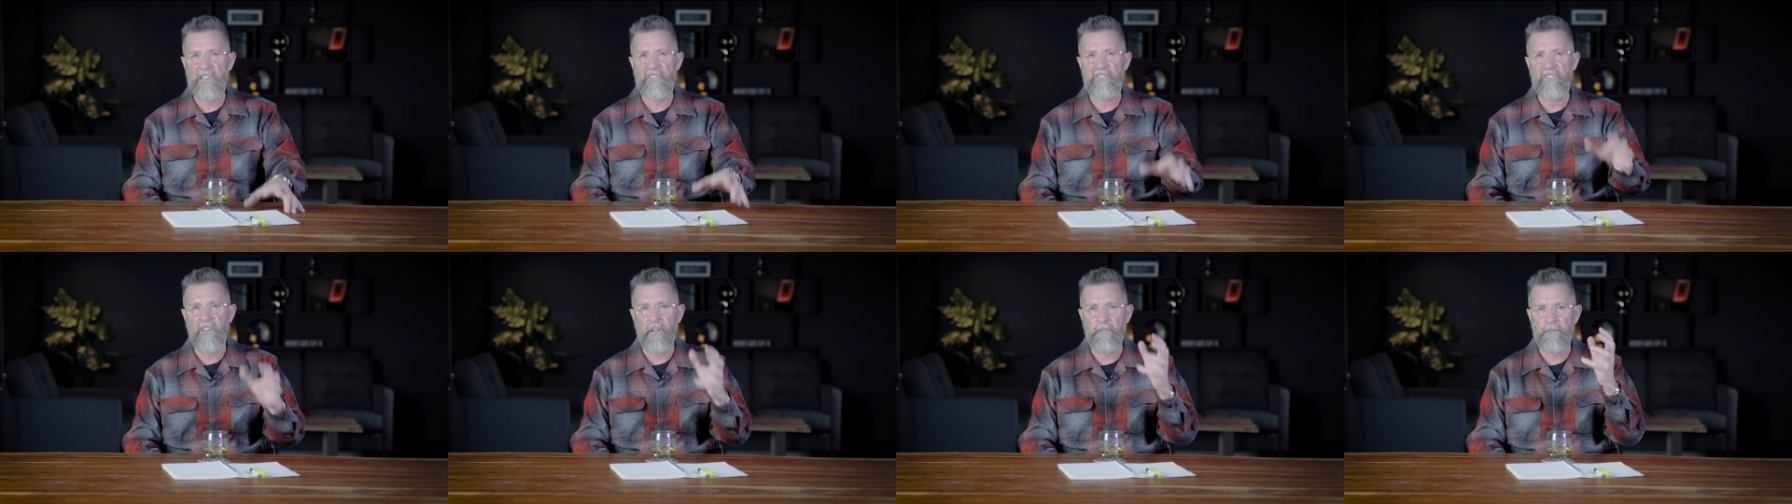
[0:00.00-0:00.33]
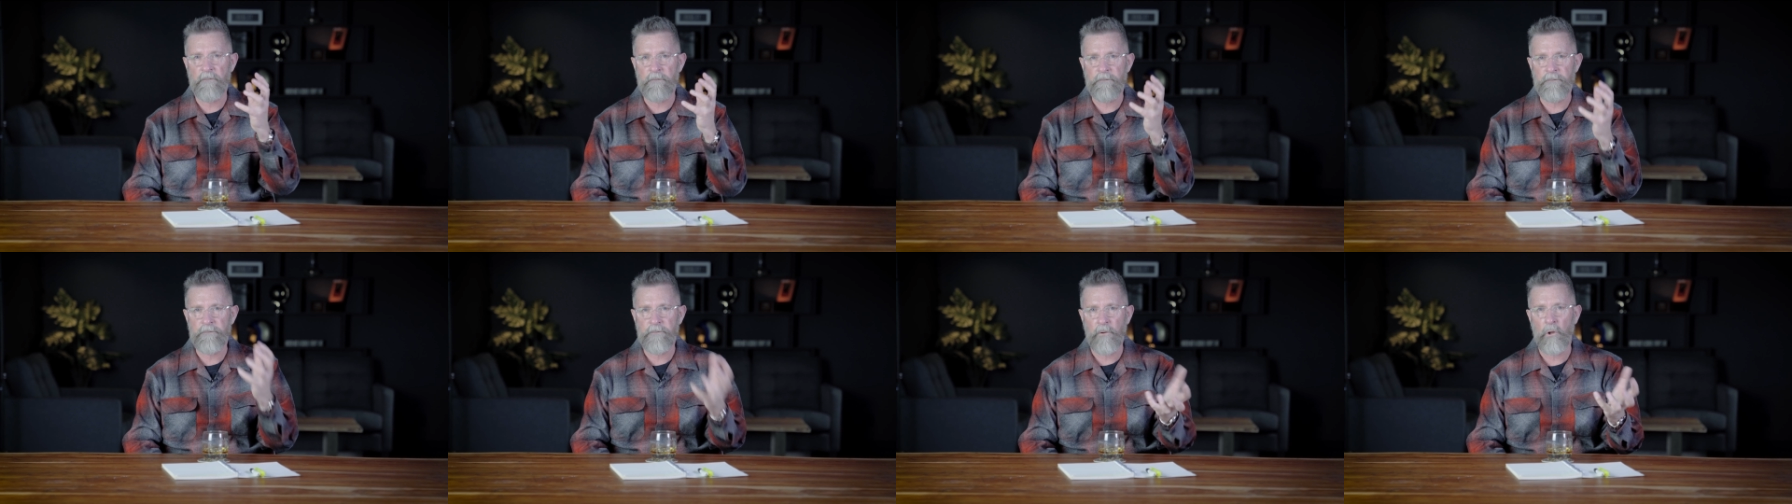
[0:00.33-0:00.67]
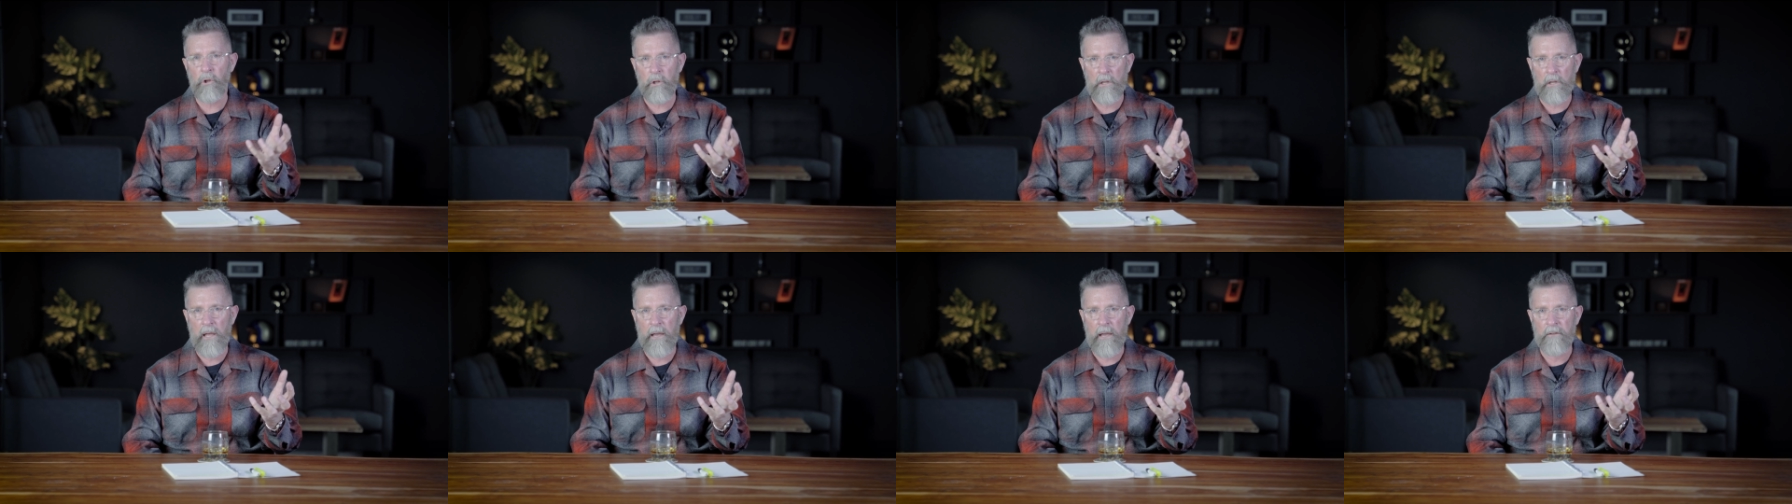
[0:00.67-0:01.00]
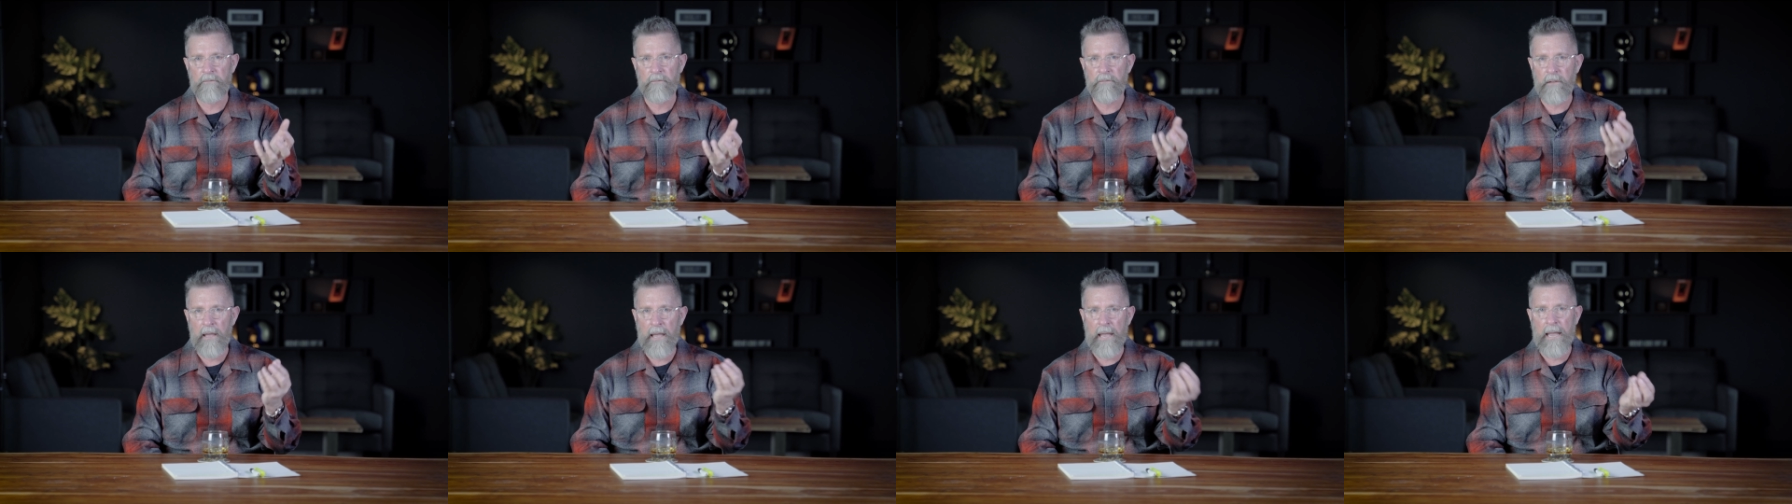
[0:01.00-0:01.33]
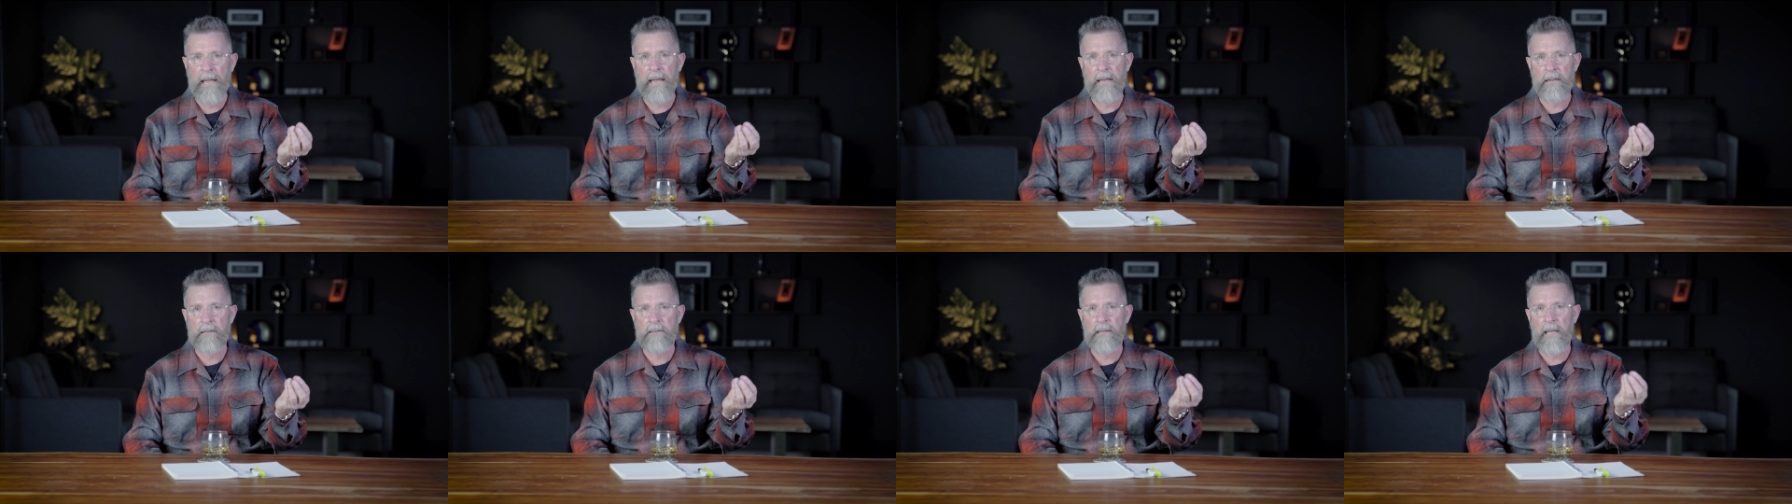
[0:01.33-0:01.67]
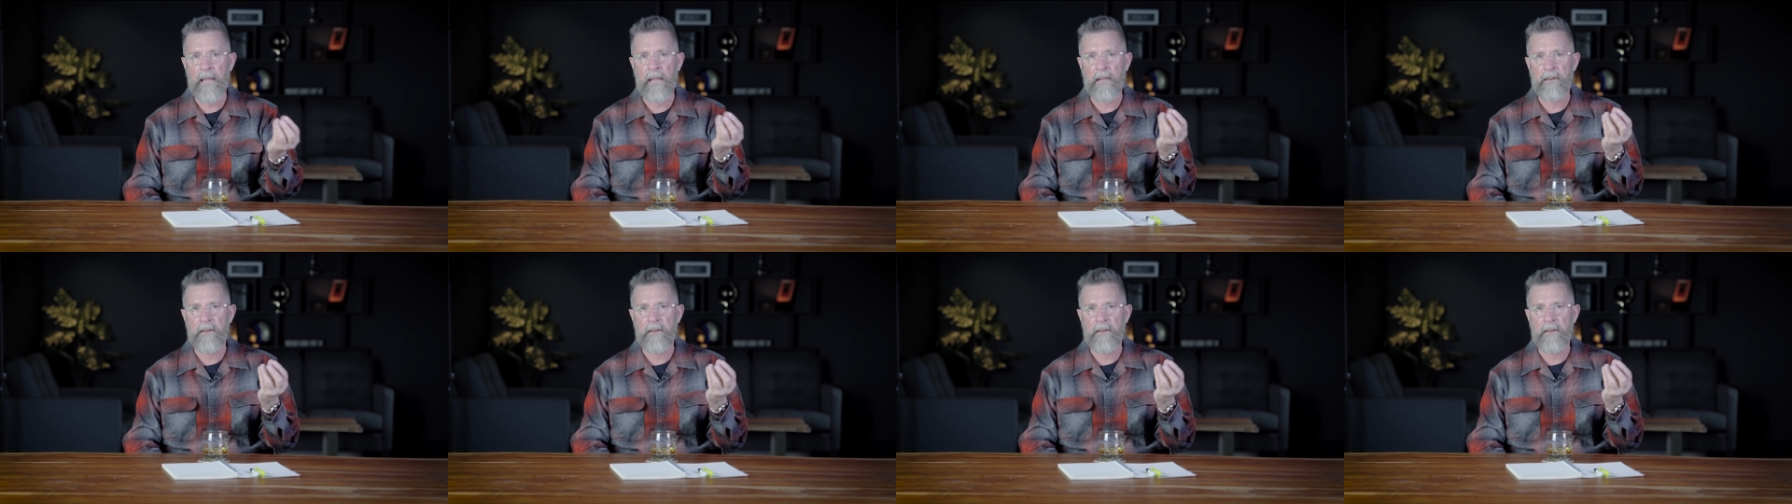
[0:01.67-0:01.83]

it's a full life at